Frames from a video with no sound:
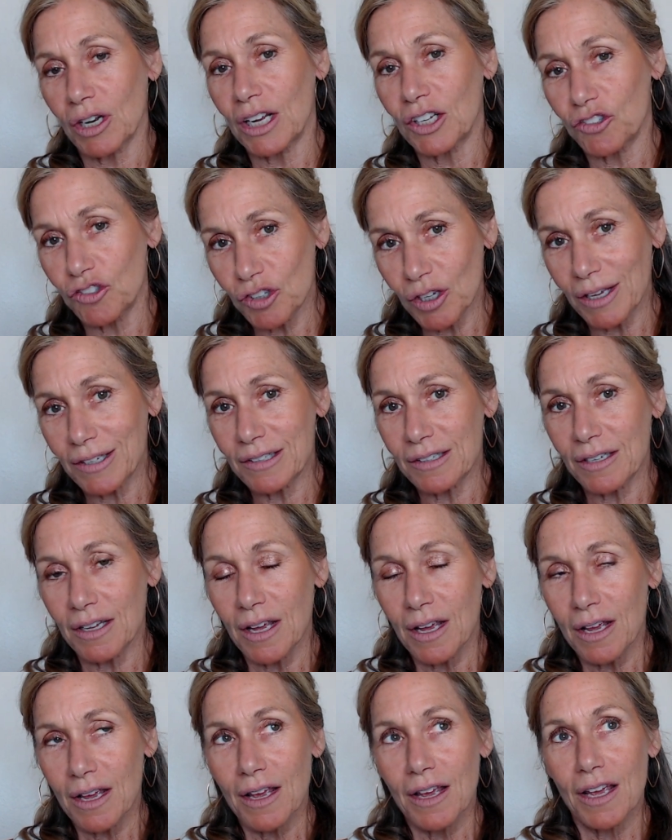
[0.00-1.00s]
I just
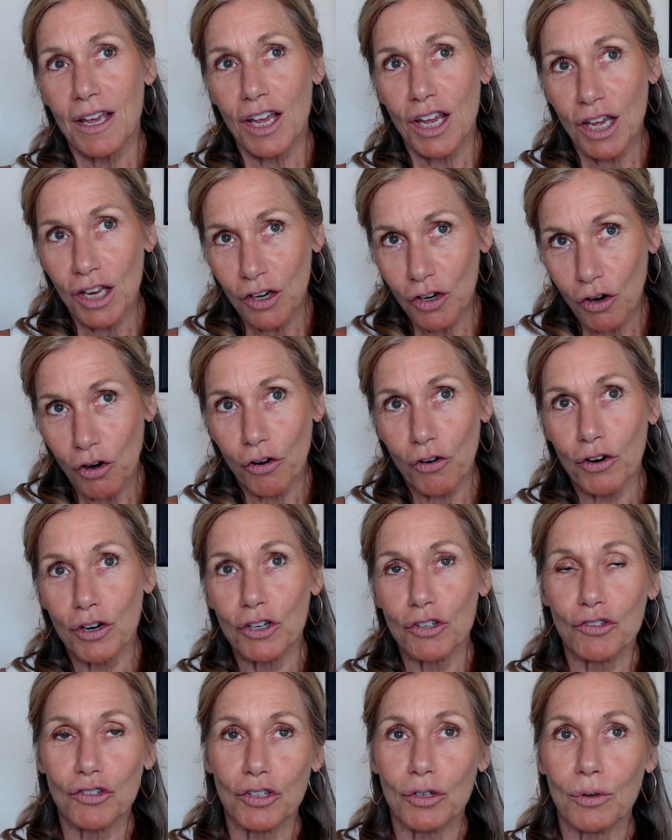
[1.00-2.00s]

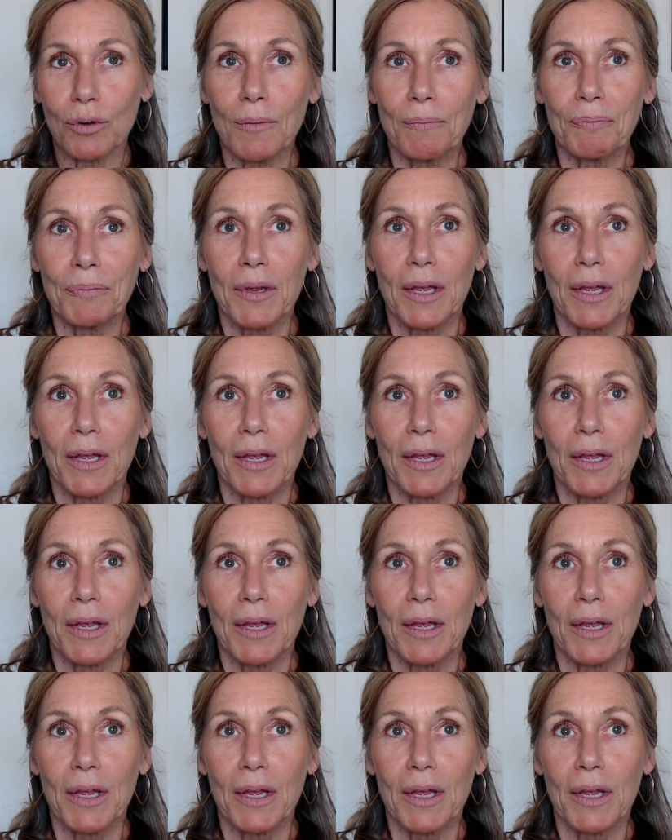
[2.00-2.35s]
encourage you